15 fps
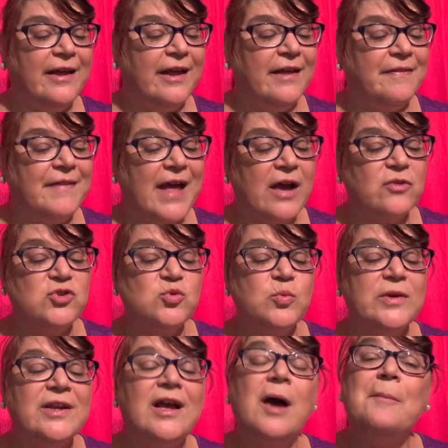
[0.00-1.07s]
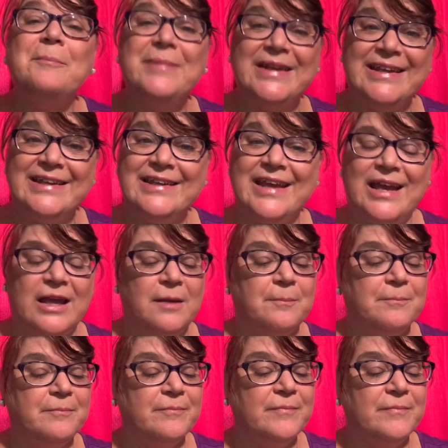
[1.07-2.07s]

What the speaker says: in the house when company came.